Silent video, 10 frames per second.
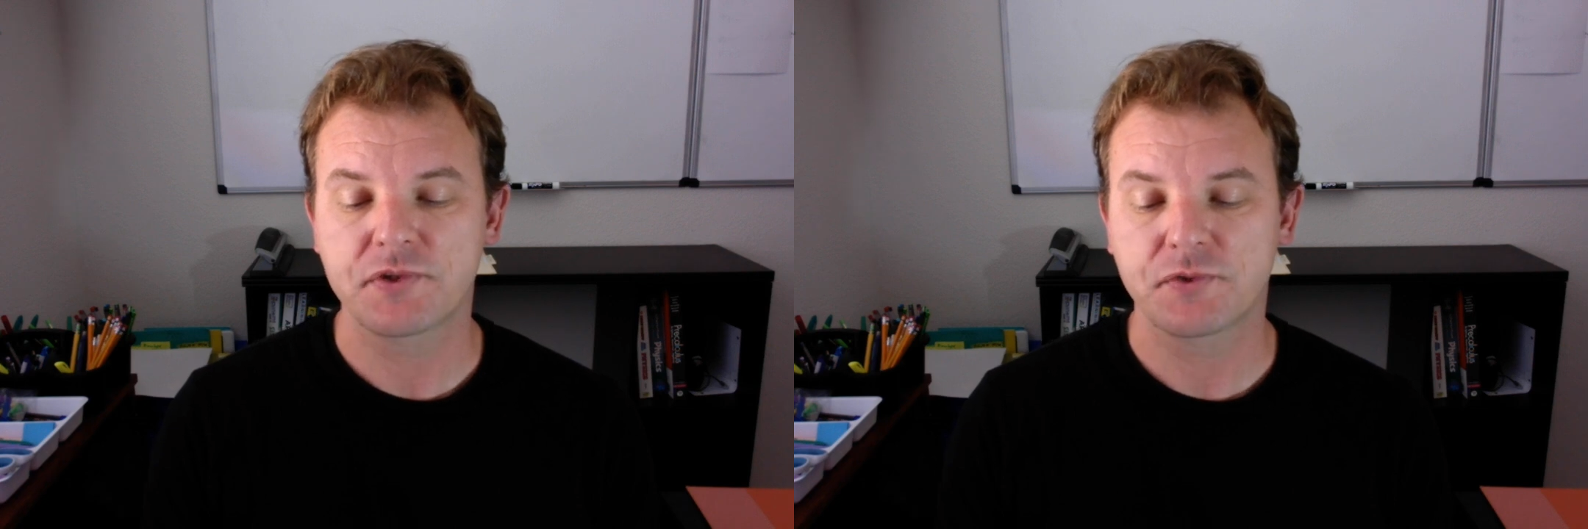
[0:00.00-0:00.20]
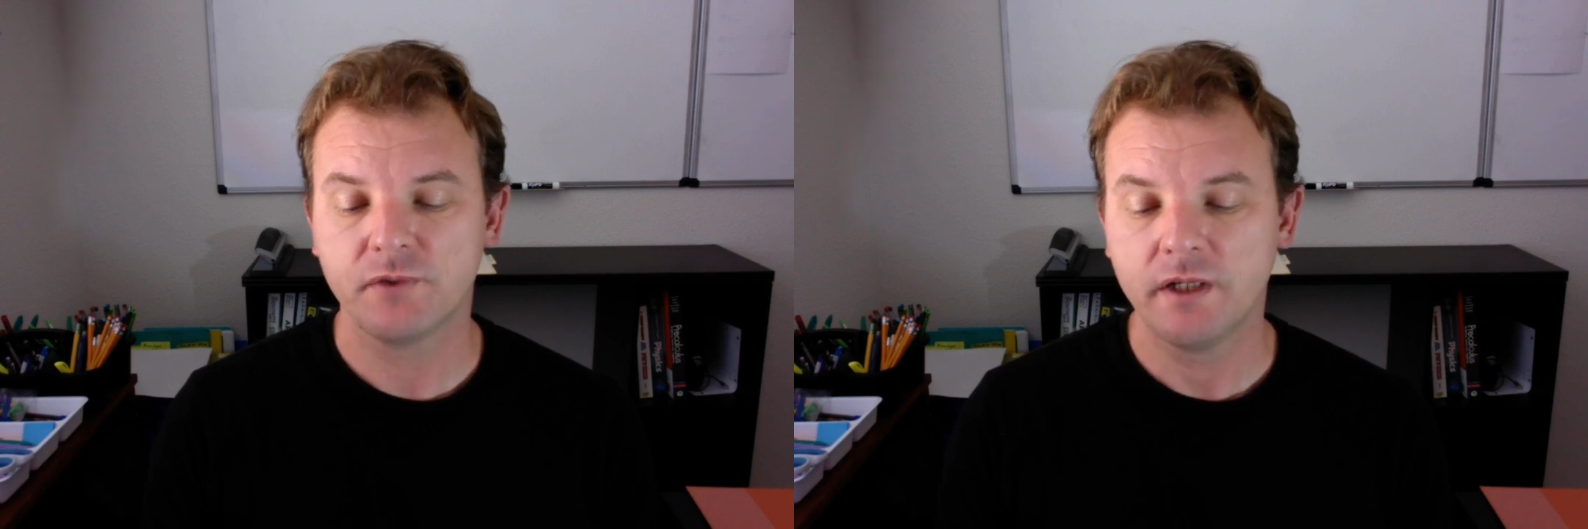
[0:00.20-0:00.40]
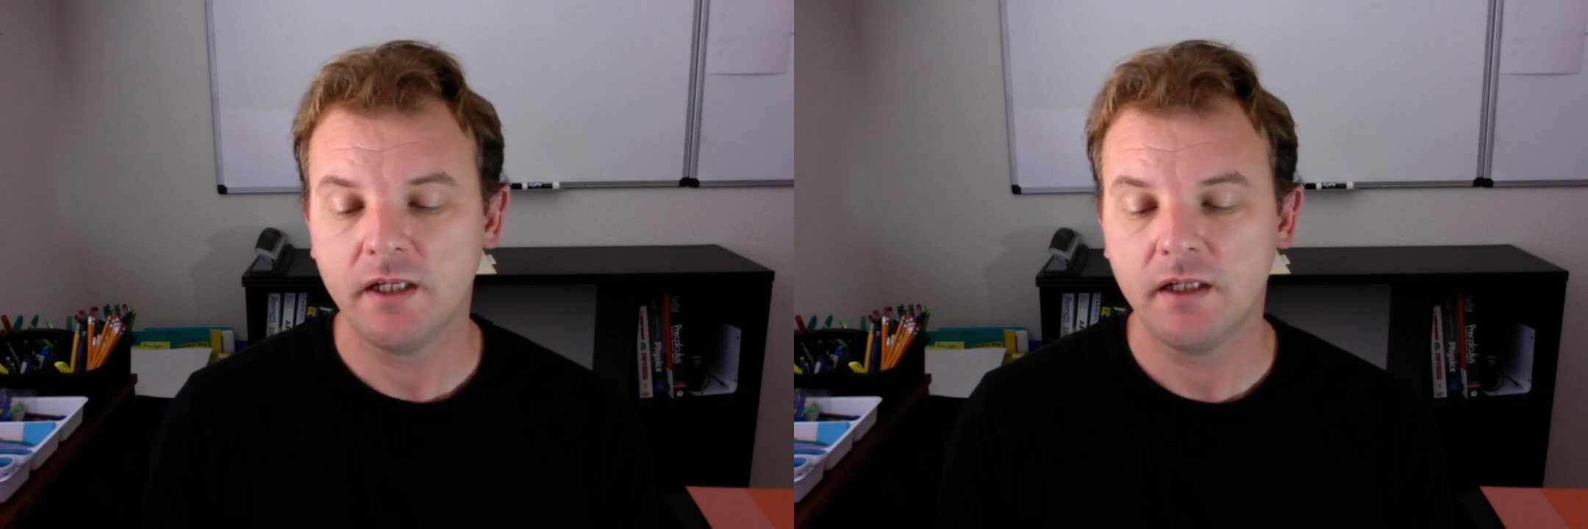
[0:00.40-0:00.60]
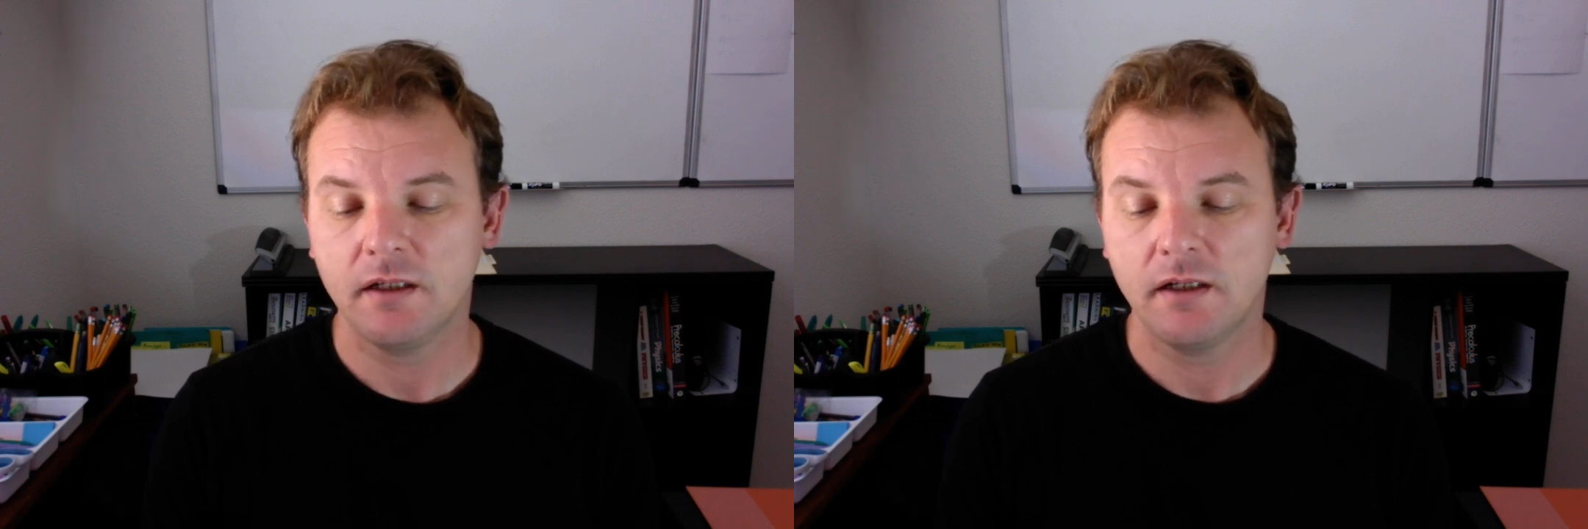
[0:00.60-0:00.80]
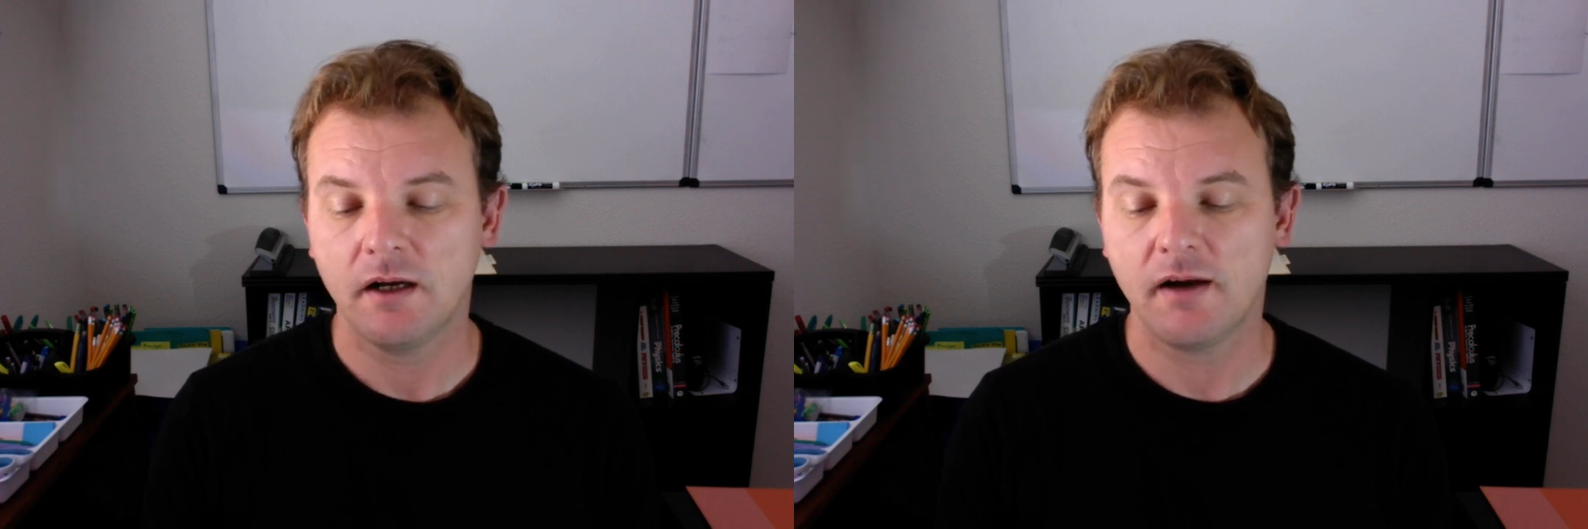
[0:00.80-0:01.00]
three
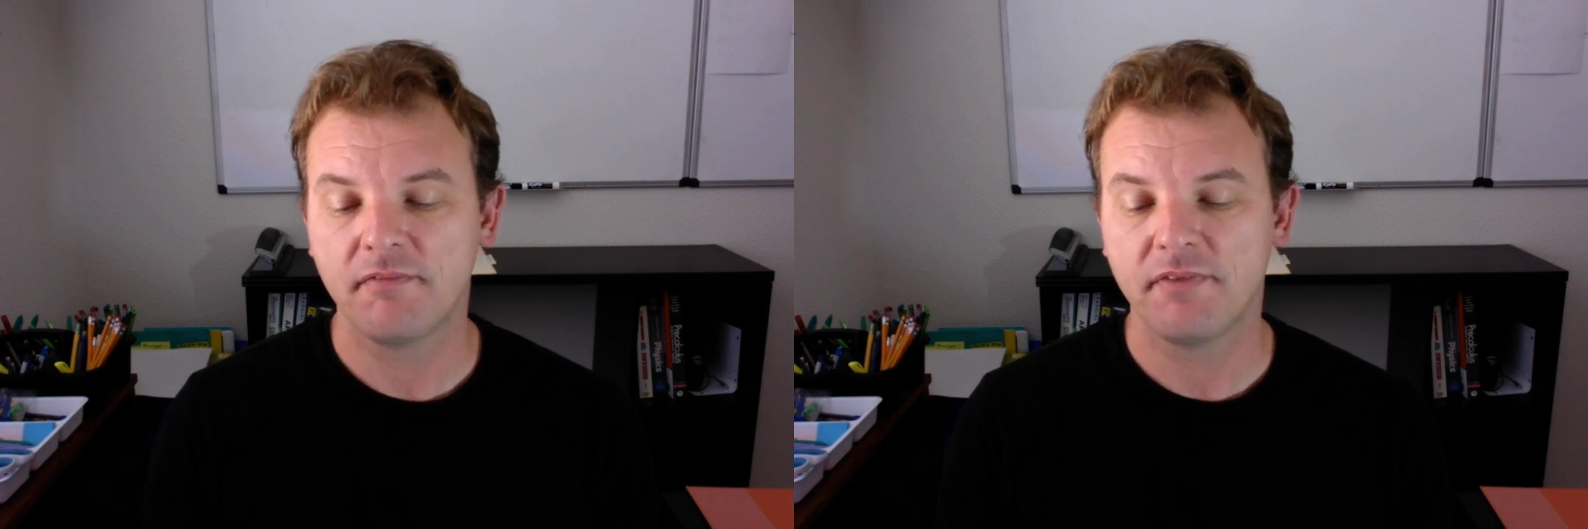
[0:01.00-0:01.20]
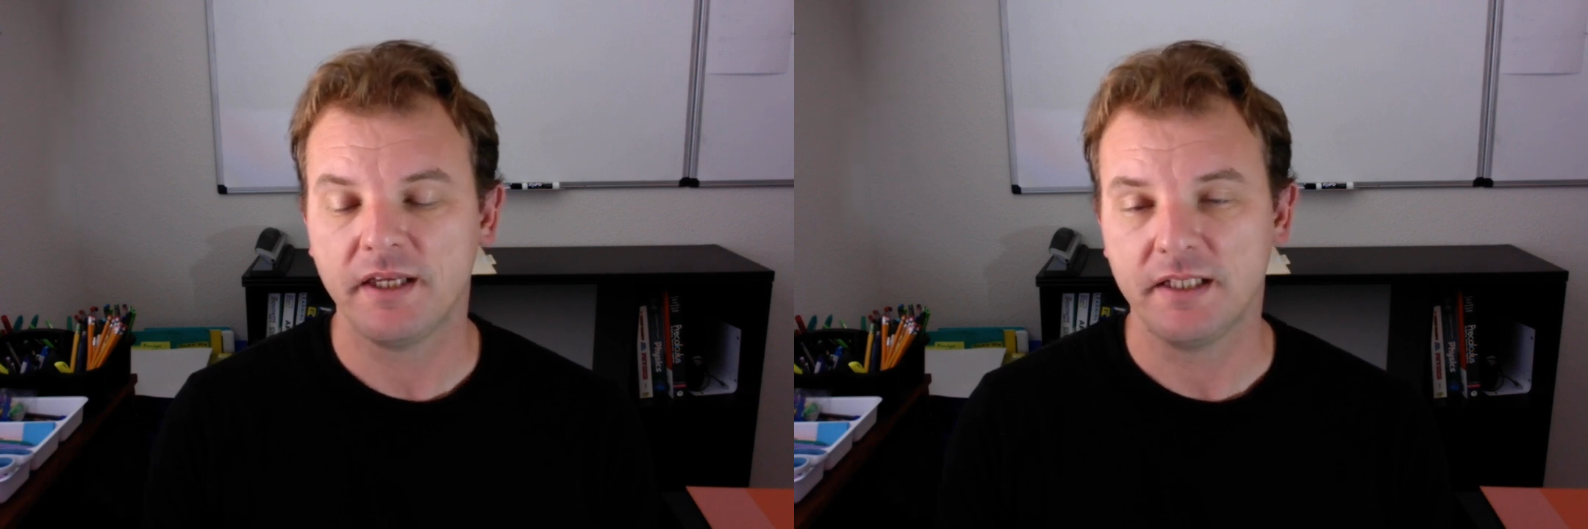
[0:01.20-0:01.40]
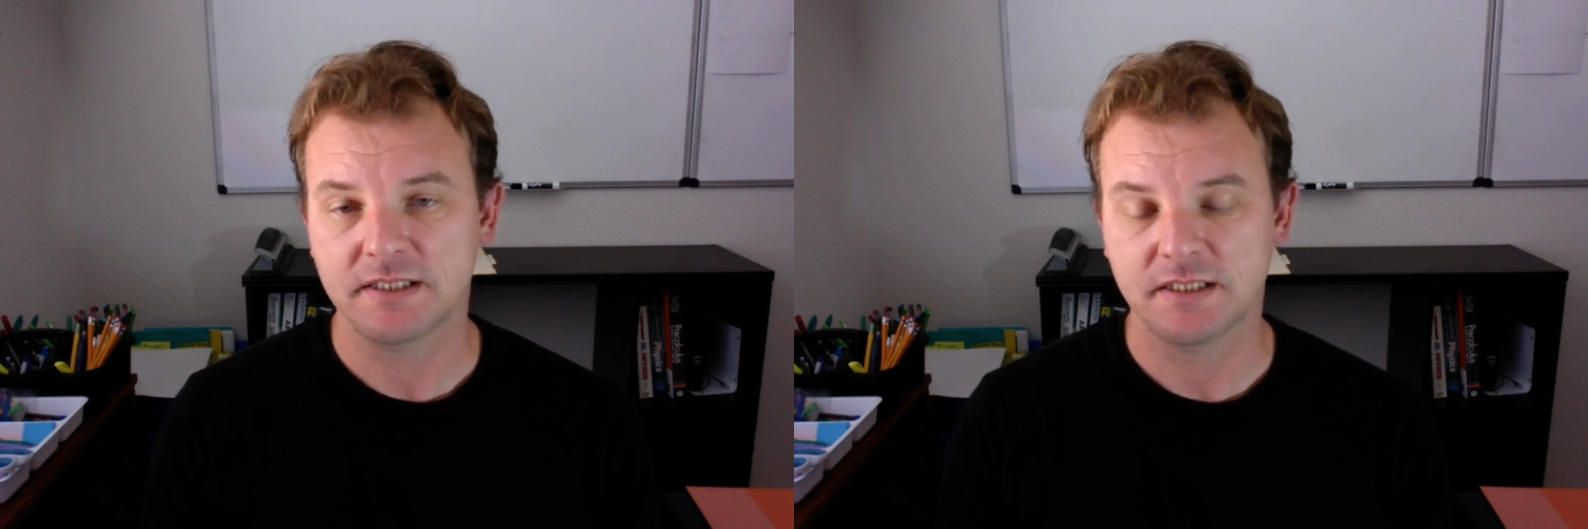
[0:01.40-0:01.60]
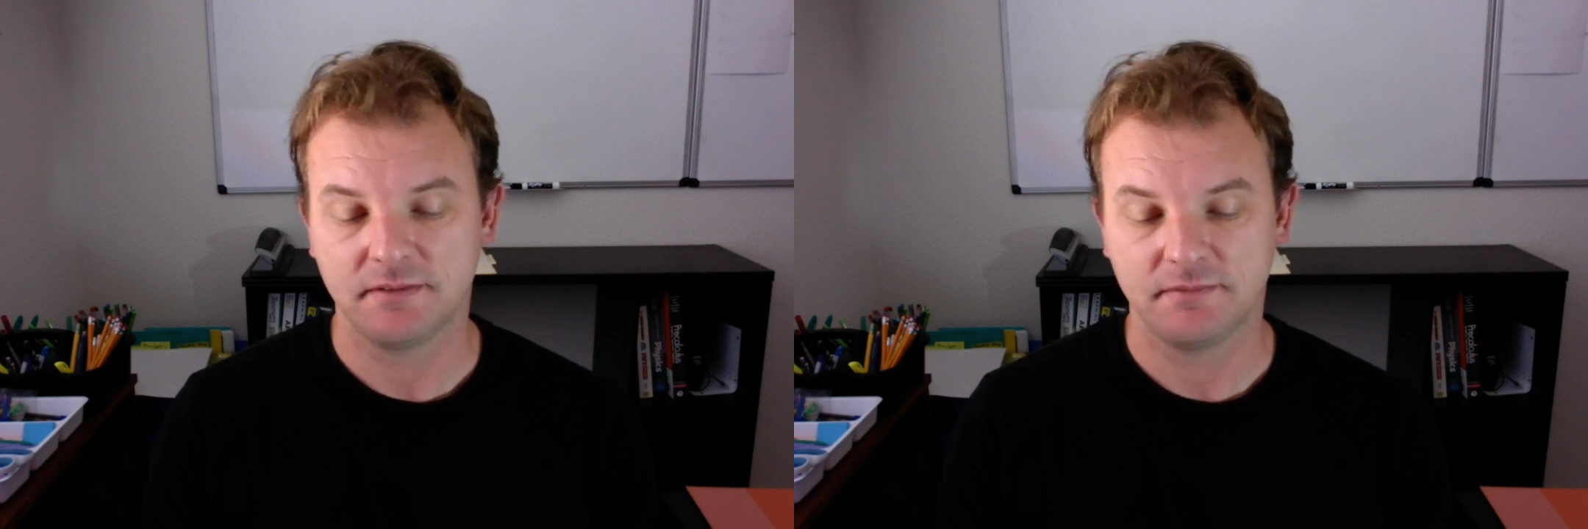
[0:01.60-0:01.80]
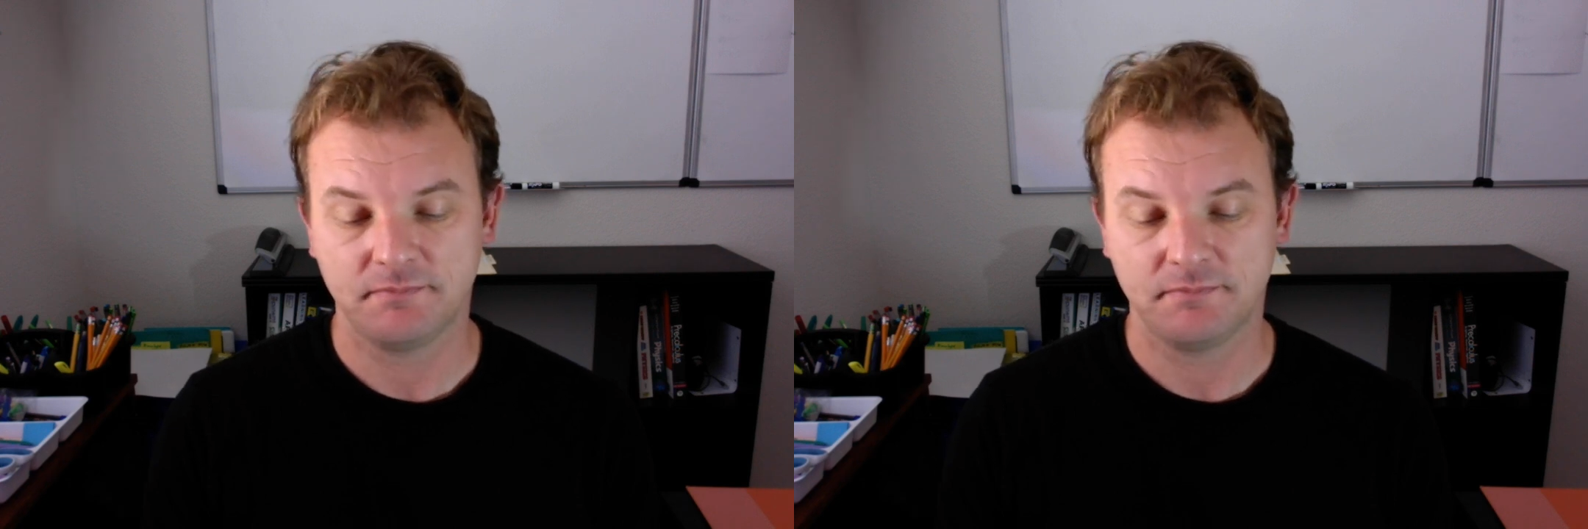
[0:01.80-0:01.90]
of these.